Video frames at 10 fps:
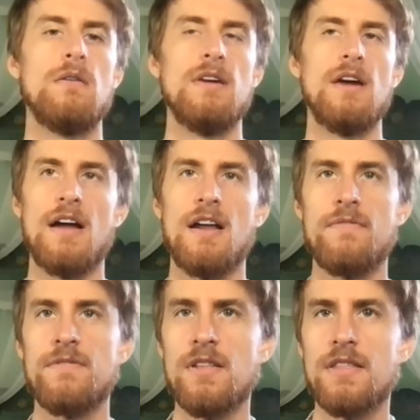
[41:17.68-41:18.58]
Yeah. And
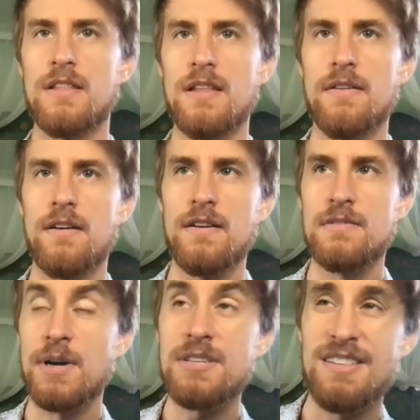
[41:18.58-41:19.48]
I feel like,
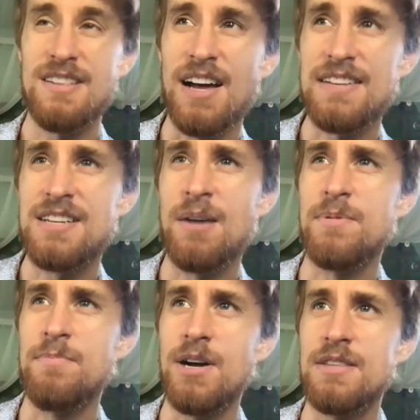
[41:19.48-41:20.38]
especially the last
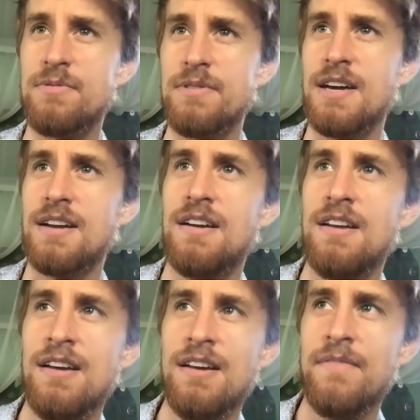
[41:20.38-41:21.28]
couple of months with like
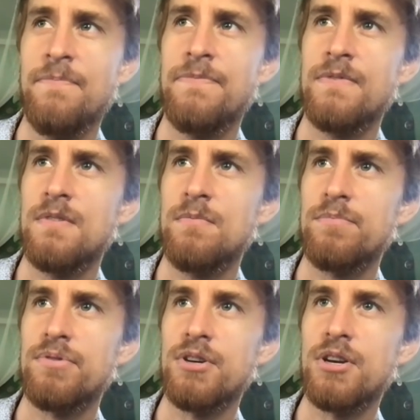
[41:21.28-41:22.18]

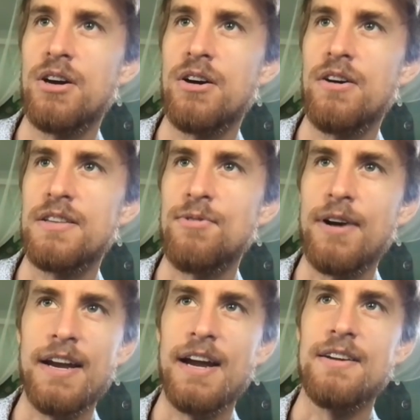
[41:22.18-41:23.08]
Pluto at
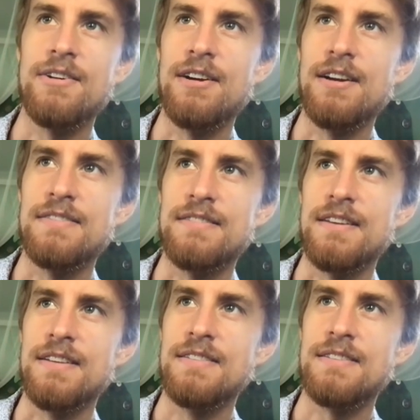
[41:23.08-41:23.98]
29 degrees and
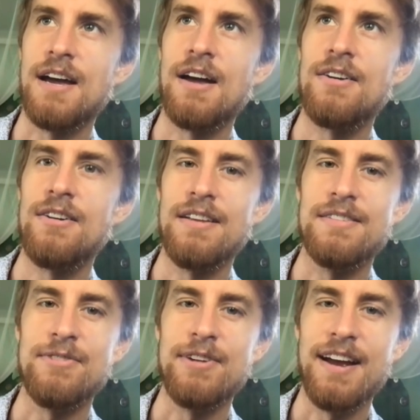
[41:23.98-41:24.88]
then Saturn
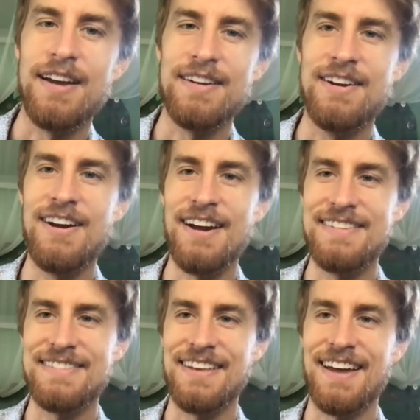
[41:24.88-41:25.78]
at 29
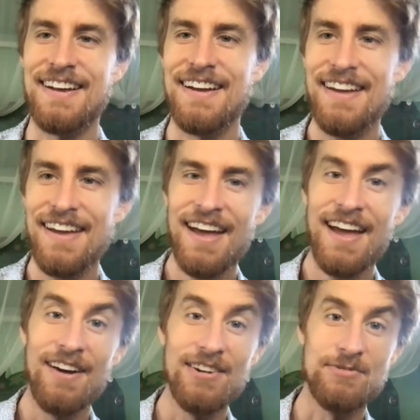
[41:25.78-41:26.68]
degrees, like
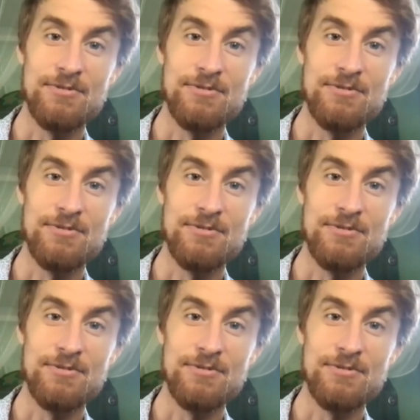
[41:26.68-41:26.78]
that was